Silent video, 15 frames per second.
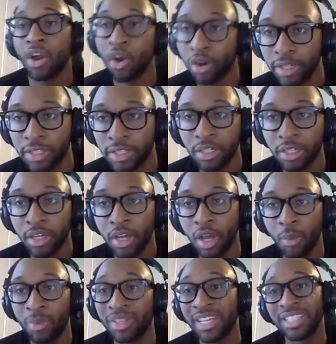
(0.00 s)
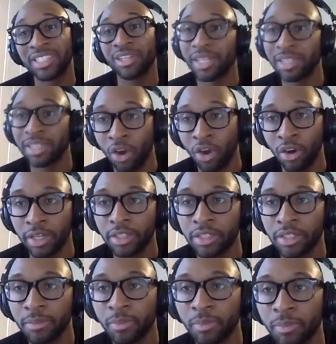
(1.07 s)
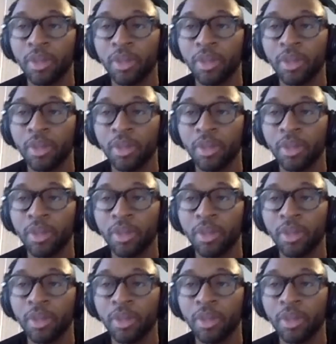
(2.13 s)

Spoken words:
artist, but they still like the artist.